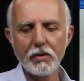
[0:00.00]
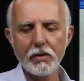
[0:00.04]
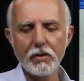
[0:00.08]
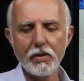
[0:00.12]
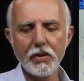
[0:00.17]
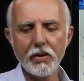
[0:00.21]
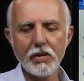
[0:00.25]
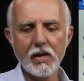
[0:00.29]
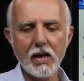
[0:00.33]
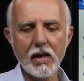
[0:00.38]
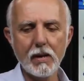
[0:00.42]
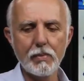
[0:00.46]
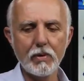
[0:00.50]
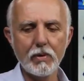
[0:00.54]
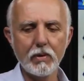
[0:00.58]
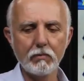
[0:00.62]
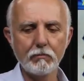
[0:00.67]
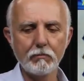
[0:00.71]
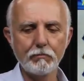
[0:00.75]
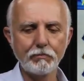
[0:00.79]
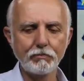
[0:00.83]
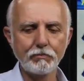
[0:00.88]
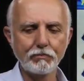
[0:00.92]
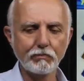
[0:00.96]
the double.
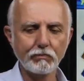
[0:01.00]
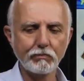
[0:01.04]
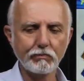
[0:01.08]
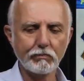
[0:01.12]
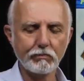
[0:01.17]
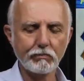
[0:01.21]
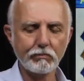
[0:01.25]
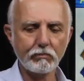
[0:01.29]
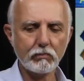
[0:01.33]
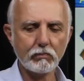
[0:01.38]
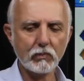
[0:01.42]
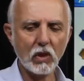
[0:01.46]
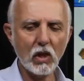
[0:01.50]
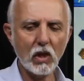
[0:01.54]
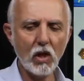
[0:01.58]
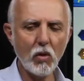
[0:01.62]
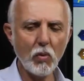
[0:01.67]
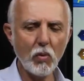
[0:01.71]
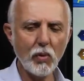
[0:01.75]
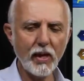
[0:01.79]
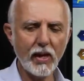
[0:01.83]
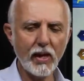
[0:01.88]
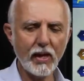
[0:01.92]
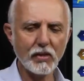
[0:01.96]

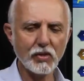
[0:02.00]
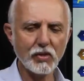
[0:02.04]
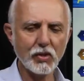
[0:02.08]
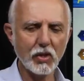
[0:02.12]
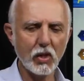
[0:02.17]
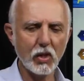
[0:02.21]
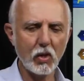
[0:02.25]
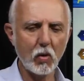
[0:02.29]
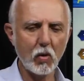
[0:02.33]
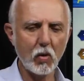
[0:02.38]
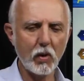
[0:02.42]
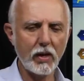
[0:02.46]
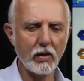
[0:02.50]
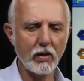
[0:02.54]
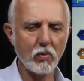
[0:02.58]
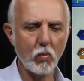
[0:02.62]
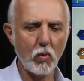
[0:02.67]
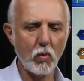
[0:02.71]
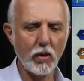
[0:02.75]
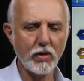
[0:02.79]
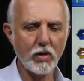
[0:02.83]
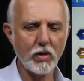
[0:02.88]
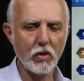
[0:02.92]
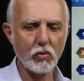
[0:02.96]
Okay, so in
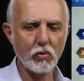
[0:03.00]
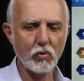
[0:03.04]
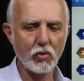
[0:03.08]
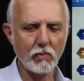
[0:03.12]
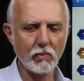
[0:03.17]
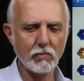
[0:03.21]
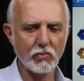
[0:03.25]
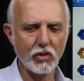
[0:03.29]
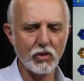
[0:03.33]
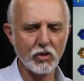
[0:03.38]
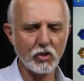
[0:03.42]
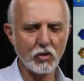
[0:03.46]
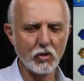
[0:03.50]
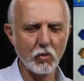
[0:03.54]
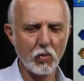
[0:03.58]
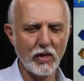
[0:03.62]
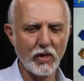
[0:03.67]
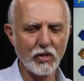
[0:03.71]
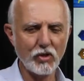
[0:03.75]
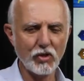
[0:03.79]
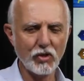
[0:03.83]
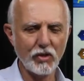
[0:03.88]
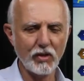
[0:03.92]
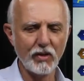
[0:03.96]
one no trump
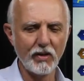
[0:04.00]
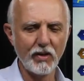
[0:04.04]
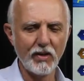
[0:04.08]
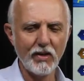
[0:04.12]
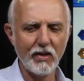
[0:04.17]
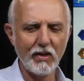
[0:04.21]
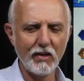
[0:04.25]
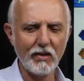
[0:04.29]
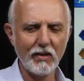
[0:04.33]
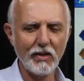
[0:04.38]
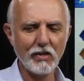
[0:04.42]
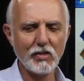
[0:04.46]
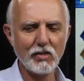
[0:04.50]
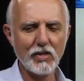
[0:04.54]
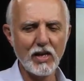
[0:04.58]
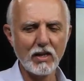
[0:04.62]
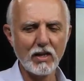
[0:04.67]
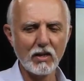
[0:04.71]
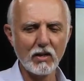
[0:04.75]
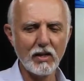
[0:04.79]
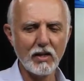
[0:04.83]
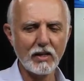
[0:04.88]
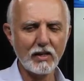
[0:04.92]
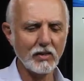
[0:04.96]
situation, let's take a
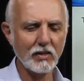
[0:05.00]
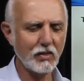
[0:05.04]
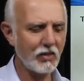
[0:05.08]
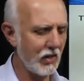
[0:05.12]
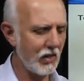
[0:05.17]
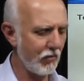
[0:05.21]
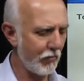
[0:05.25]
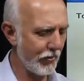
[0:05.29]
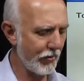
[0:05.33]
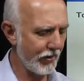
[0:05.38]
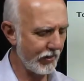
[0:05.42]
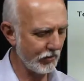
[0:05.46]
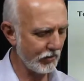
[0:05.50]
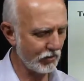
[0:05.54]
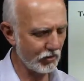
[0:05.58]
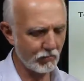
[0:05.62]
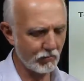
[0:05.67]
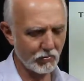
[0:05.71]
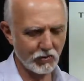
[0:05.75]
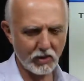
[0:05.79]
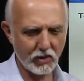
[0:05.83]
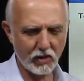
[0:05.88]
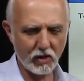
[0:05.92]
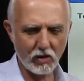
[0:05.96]
look and see if we can get some
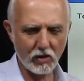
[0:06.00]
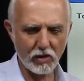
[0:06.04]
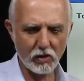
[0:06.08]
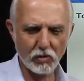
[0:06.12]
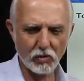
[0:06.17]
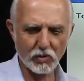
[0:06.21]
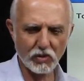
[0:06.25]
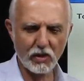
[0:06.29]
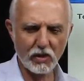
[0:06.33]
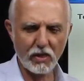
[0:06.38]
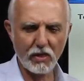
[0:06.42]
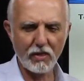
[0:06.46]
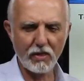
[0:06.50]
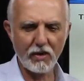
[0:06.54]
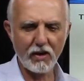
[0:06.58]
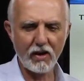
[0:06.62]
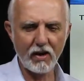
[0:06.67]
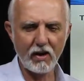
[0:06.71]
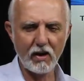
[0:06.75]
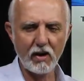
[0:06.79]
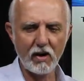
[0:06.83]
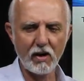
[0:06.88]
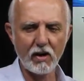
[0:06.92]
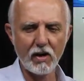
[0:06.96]
scenarios
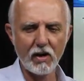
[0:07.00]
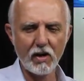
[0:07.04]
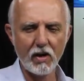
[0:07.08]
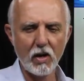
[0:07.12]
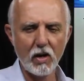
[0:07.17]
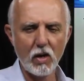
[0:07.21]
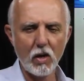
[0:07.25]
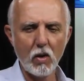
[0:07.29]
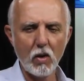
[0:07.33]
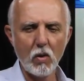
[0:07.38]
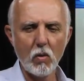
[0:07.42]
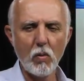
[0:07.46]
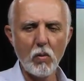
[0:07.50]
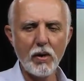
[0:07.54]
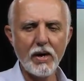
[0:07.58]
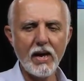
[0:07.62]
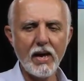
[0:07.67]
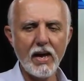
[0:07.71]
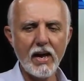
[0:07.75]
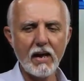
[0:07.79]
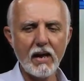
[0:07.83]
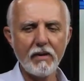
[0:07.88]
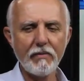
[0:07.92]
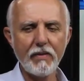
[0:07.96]
there. We
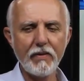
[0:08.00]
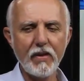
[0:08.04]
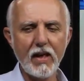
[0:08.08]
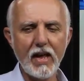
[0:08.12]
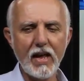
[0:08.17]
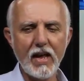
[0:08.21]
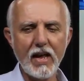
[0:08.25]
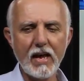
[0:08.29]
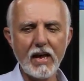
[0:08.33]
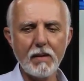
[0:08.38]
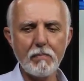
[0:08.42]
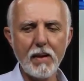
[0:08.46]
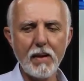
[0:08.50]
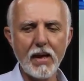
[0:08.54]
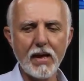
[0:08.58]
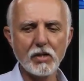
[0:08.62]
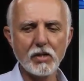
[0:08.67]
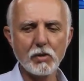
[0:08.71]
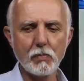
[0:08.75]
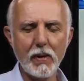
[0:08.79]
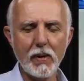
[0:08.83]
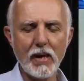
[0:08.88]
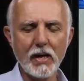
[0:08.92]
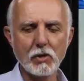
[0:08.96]
have a pass,
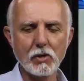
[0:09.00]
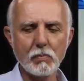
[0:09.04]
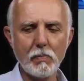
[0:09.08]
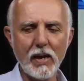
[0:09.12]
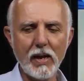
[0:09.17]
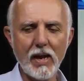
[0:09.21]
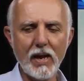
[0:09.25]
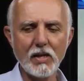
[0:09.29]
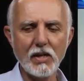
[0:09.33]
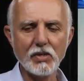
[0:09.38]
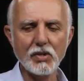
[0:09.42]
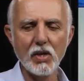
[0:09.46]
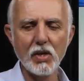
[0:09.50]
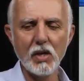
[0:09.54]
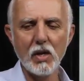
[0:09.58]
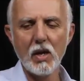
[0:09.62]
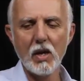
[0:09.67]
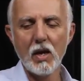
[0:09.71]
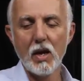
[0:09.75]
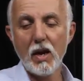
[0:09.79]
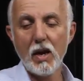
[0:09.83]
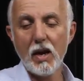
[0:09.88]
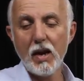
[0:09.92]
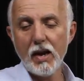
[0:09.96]
pass, pass,
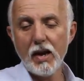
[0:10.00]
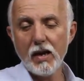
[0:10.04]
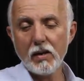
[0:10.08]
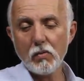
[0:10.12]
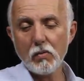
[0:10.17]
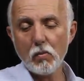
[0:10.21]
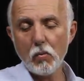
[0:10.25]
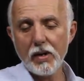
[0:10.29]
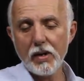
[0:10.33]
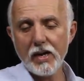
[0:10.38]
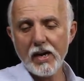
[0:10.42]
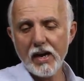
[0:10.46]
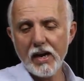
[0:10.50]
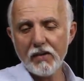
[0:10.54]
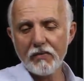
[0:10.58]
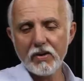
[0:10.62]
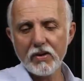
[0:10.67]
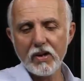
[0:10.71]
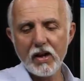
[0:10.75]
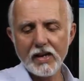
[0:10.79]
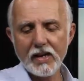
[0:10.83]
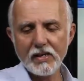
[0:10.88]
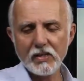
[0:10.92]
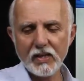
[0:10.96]
and we have a
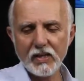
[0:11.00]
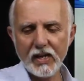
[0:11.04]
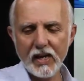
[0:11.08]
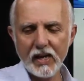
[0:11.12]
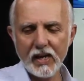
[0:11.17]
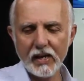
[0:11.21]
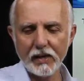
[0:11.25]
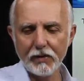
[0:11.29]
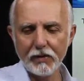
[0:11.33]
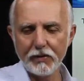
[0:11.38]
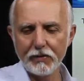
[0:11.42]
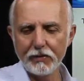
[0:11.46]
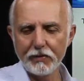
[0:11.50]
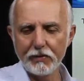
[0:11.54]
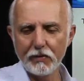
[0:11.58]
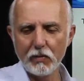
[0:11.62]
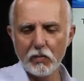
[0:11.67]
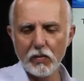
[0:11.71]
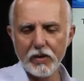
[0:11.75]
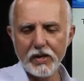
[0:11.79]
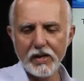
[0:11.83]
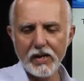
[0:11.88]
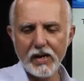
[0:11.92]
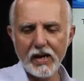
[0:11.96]
nice hand.
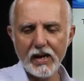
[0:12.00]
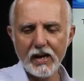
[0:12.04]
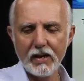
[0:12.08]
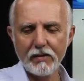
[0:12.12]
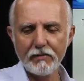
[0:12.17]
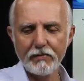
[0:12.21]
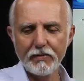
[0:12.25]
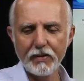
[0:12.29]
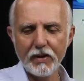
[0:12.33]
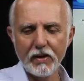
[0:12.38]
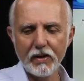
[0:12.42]
We have